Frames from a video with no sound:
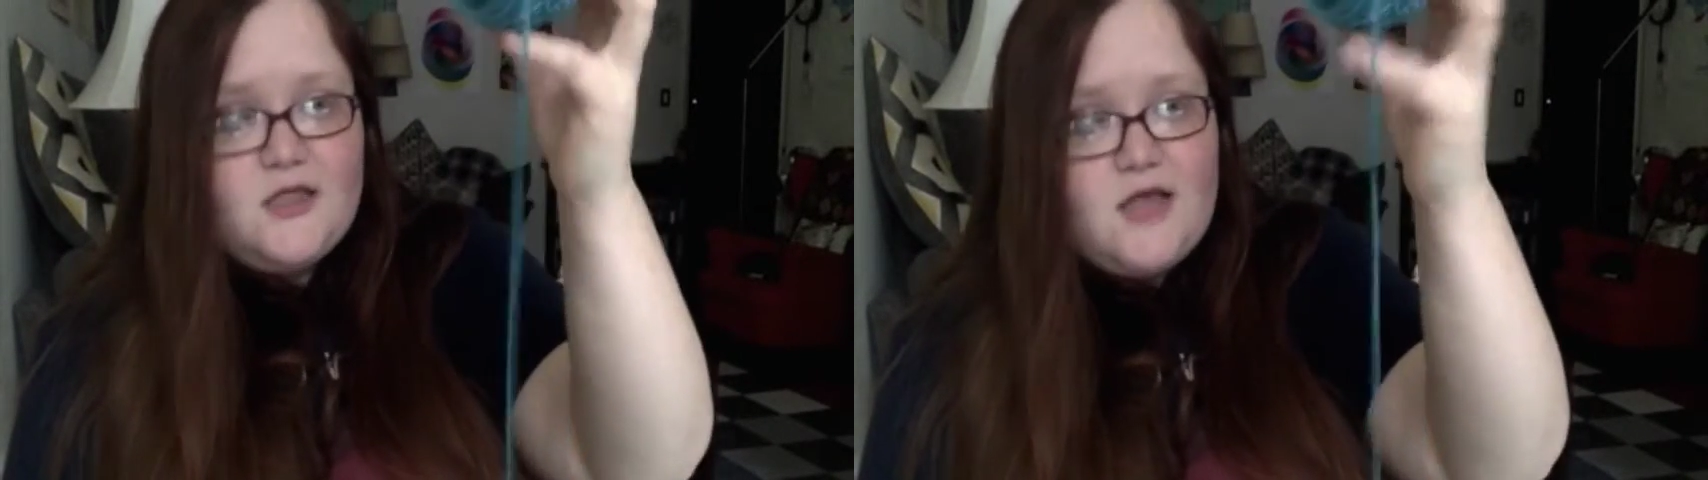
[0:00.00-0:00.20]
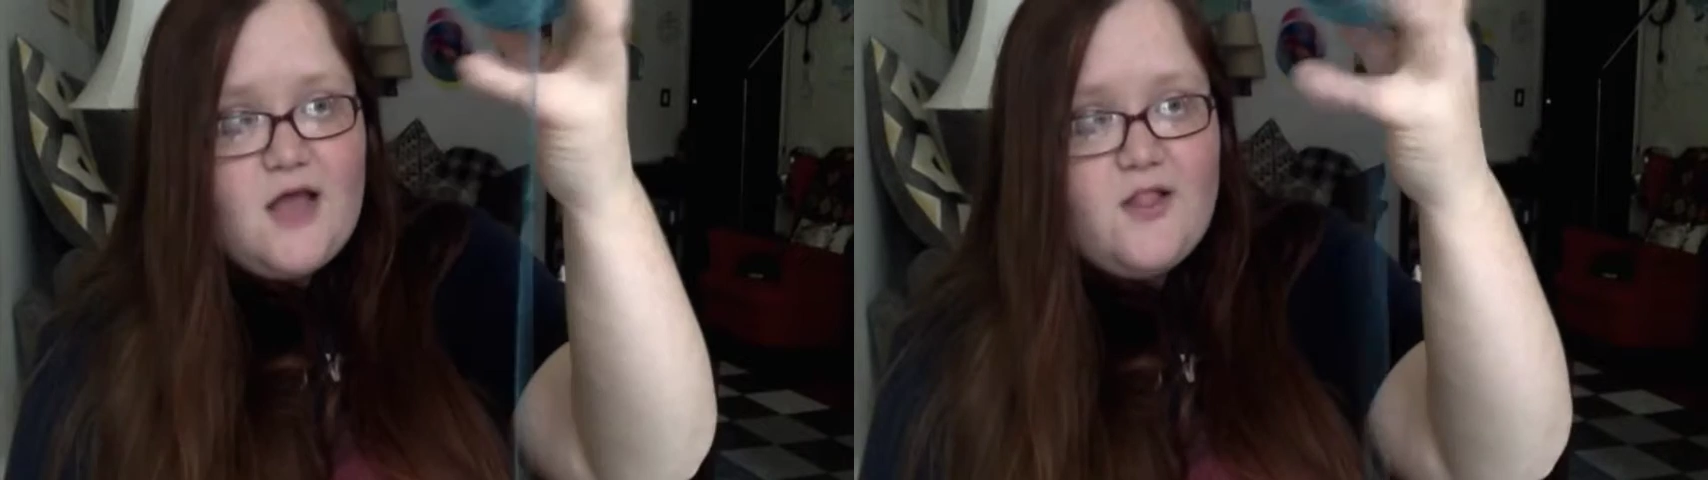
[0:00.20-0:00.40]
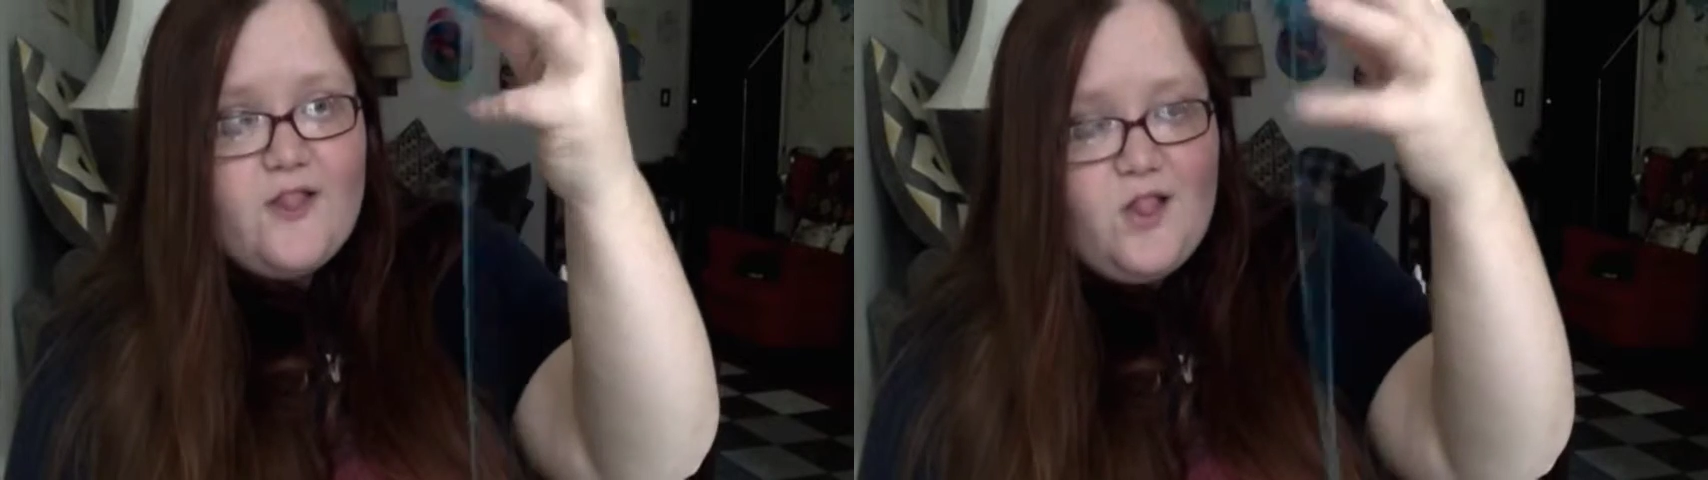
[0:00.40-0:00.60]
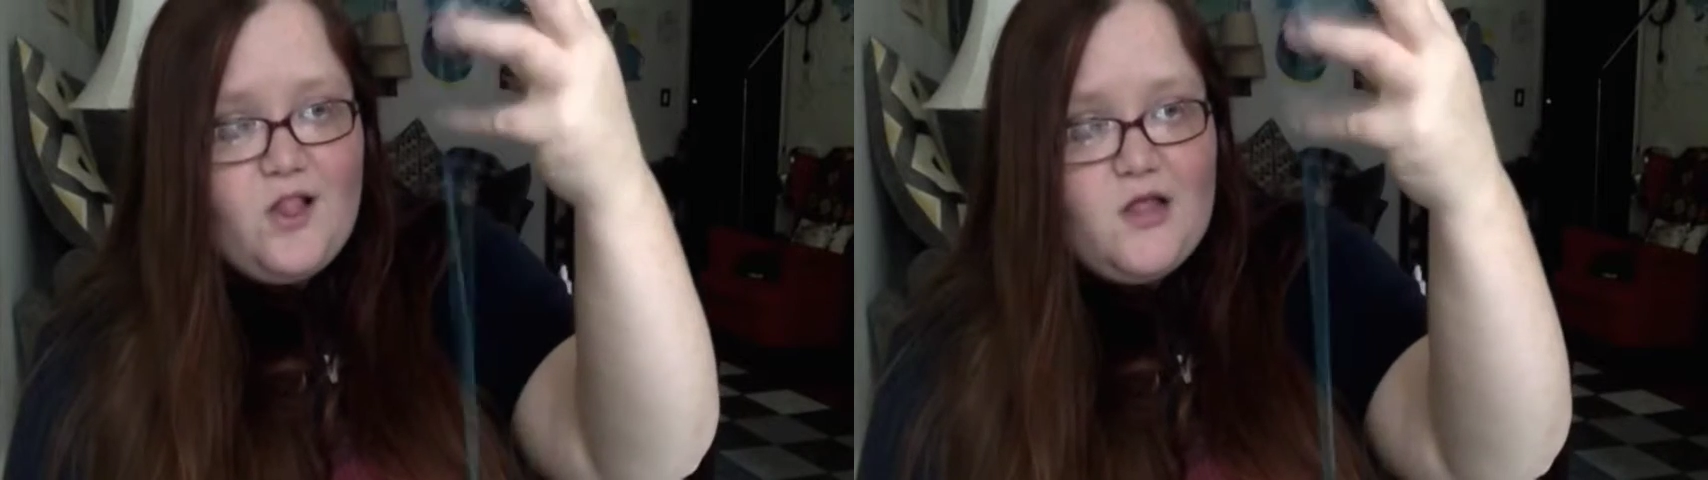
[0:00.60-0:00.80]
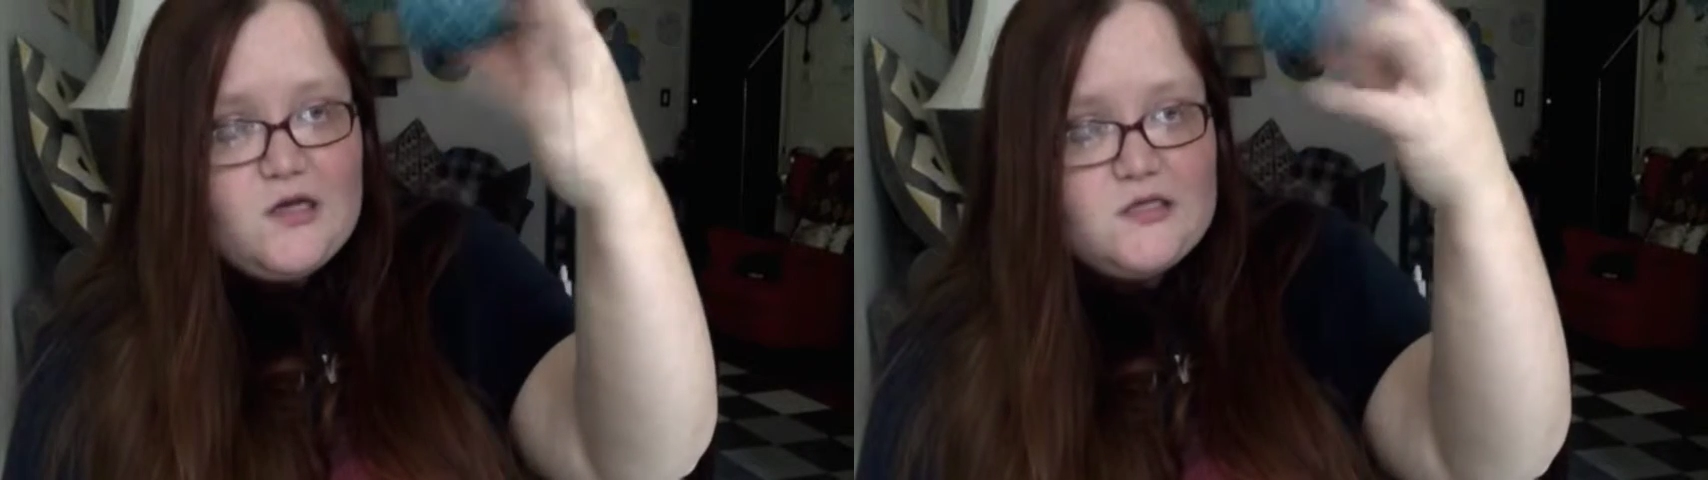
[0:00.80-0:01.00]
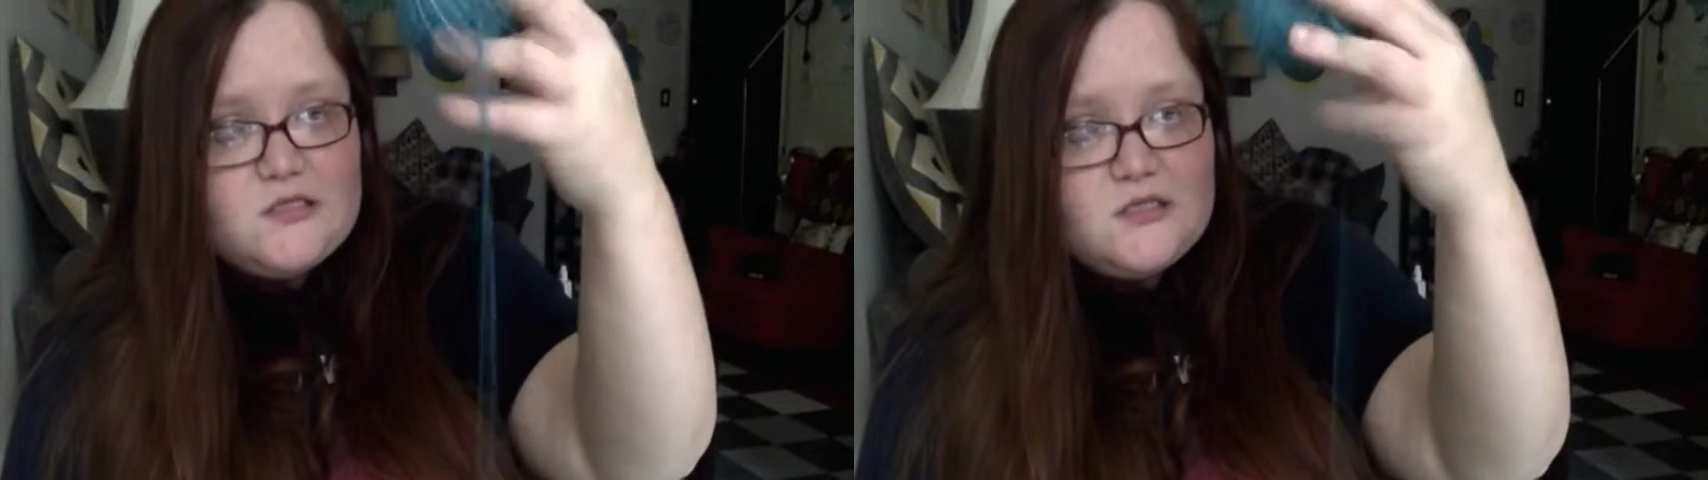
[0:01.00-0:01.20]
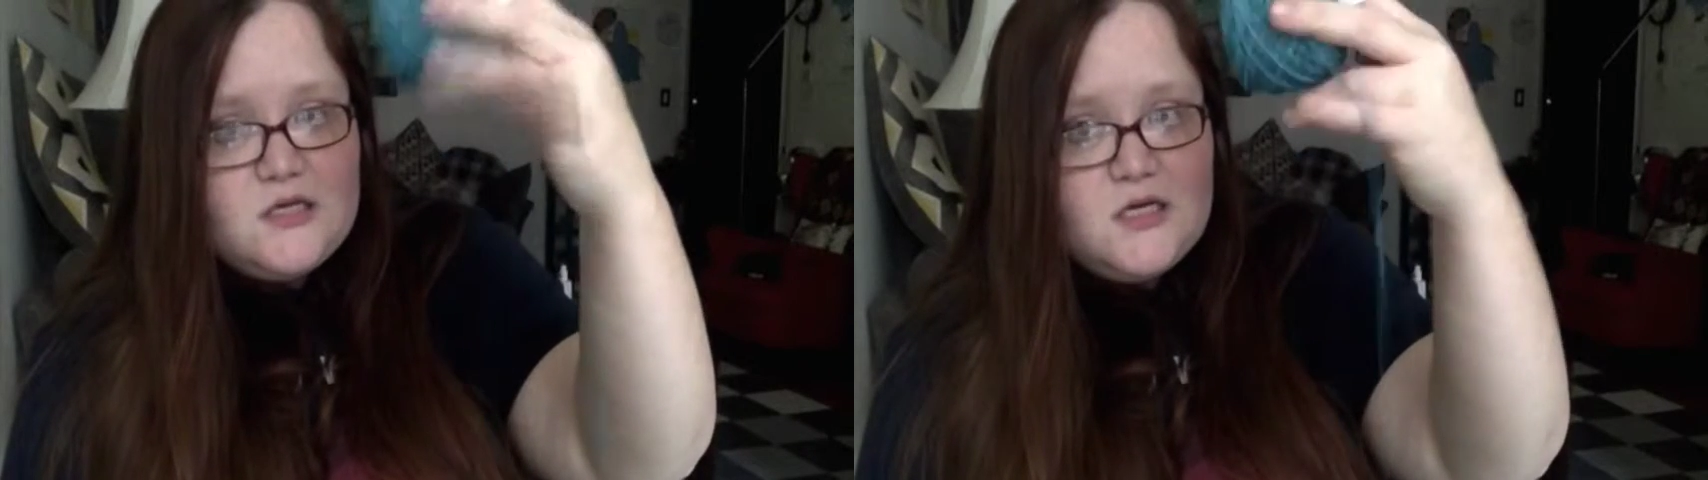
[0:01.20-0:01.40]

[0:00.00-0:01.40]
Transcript: That looks